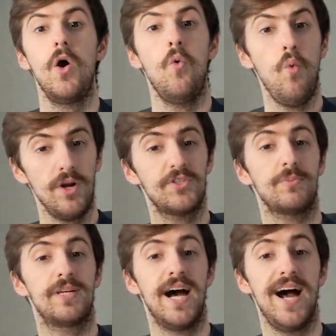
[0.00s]
What is
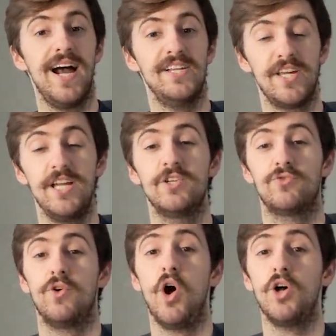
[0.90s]
up guys, it is
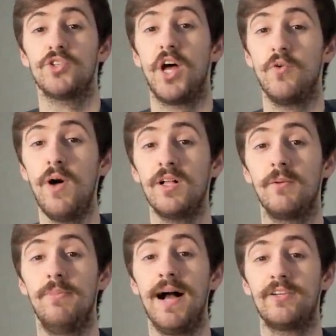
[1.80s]
Ross, and
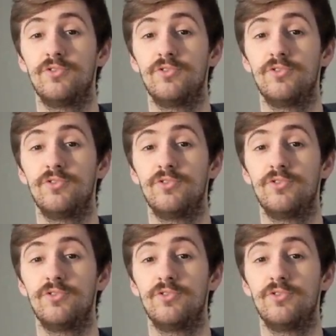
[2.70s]
welcome back